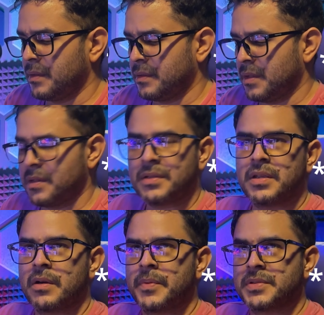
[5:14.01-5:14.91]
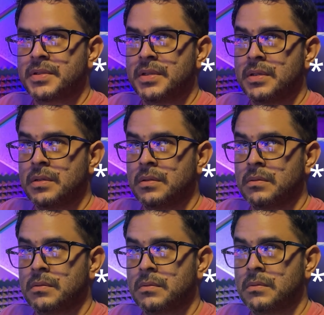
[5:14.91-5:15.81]
No, not the AirPods, the
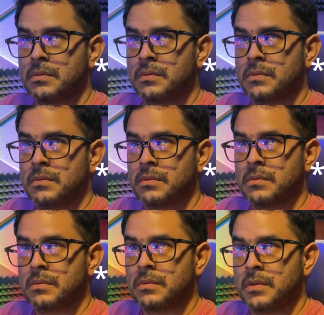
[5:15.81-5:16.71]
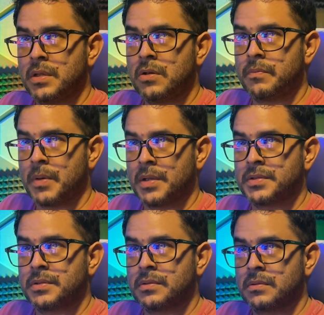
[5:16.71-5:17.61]
EarPods.